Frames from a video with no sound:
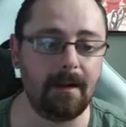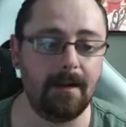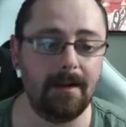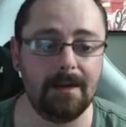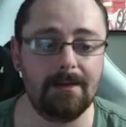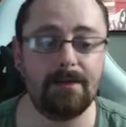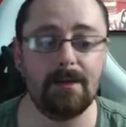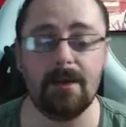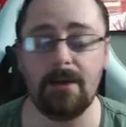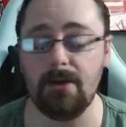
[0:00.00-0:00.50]

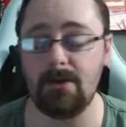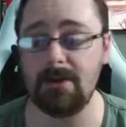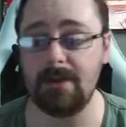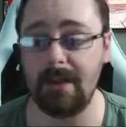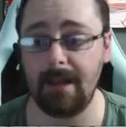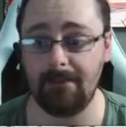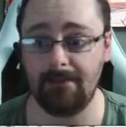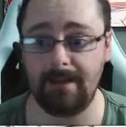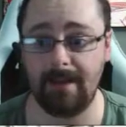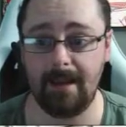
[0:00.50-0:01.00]
Olivia, you should
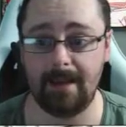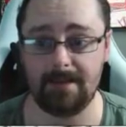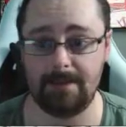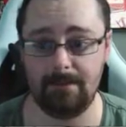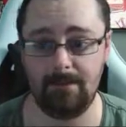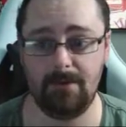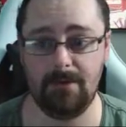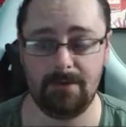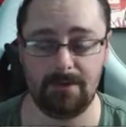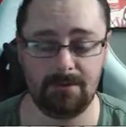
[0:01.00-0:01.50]
definitely get some
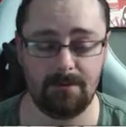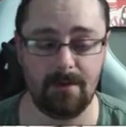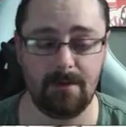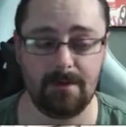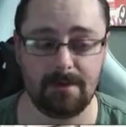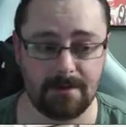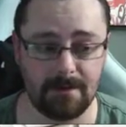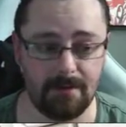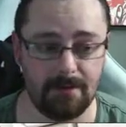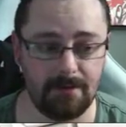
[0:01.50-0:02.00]
of those as well,
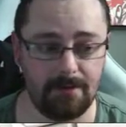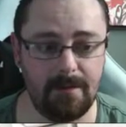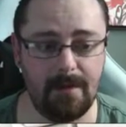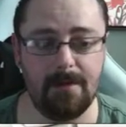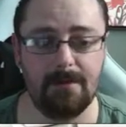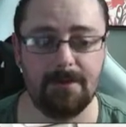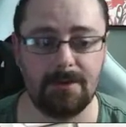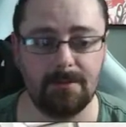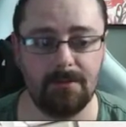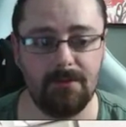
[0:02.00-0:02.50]
because they'll look great
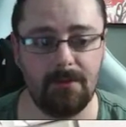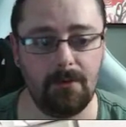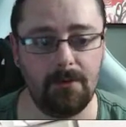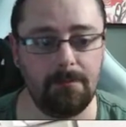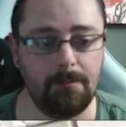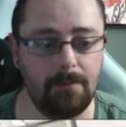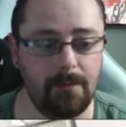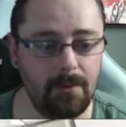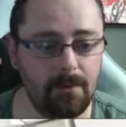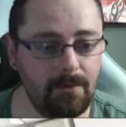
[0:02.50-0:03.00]
on some of your
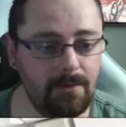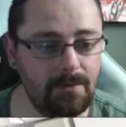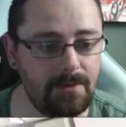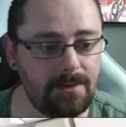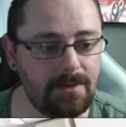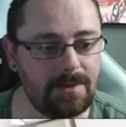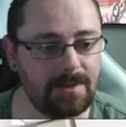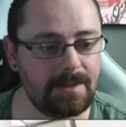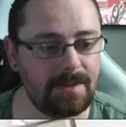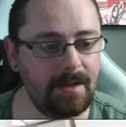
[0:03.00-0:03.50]

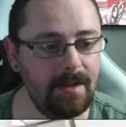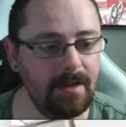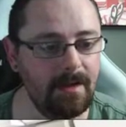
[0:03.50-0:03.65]
boards.